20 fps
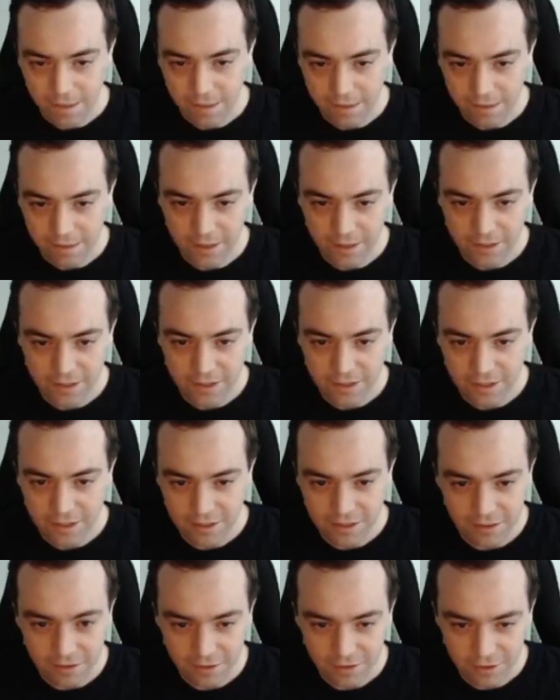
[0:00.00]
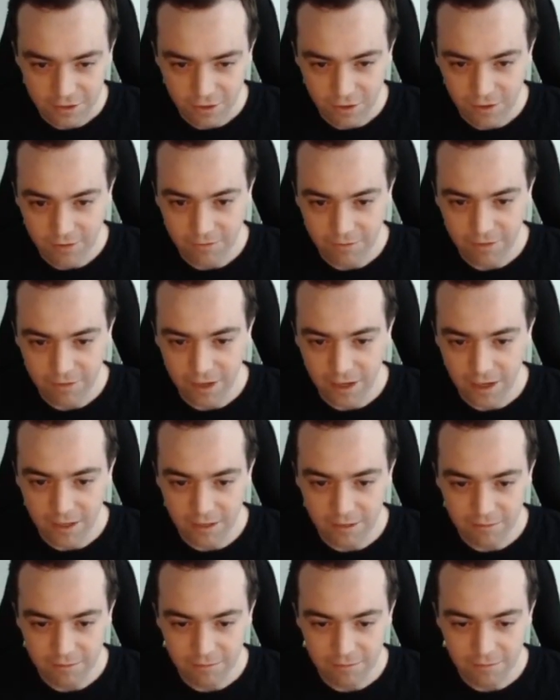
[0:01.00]
This sort of
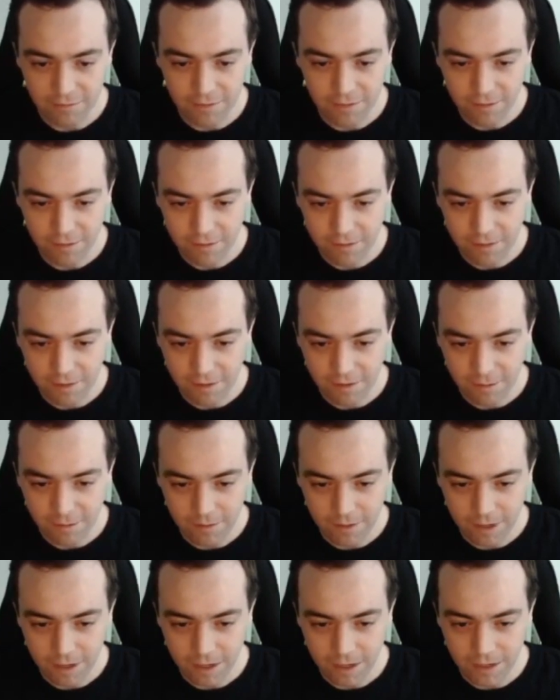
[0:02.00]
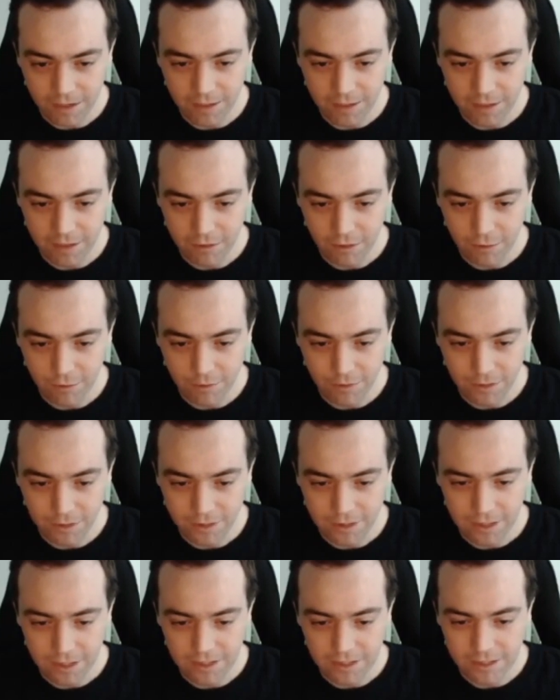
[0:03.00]
indie group
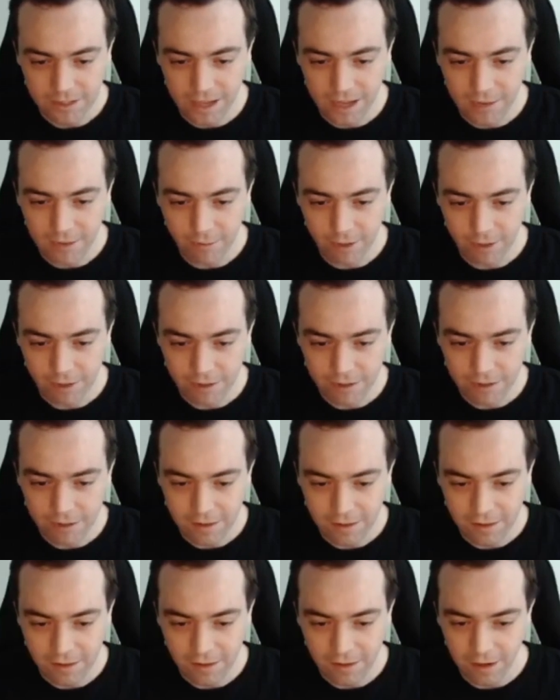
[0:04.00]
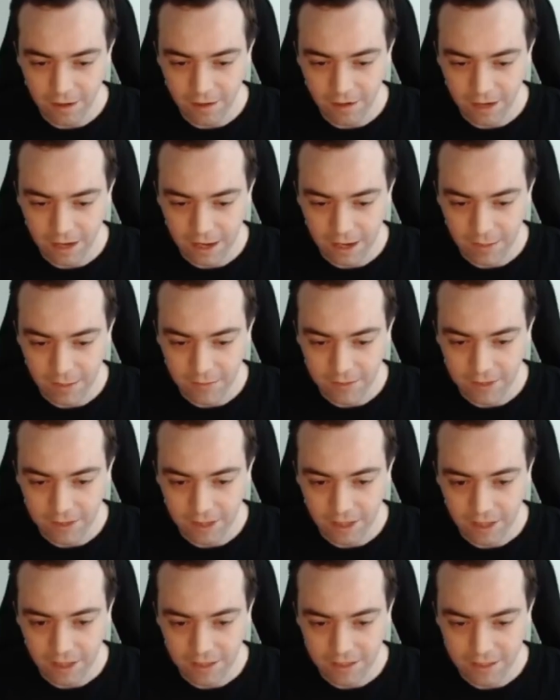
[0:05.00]
does that with their other games.
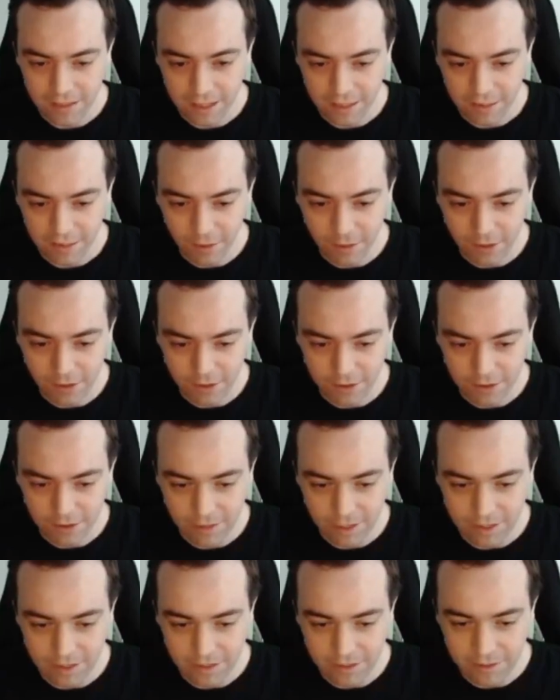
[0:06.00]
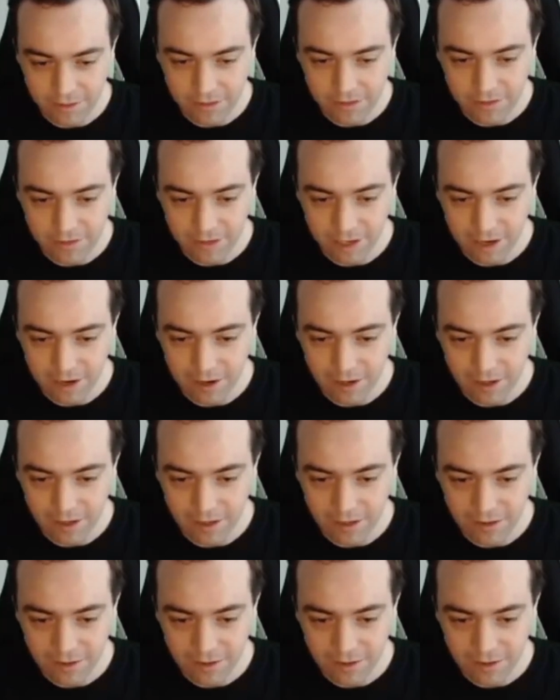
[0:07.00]
The second one also has an original character.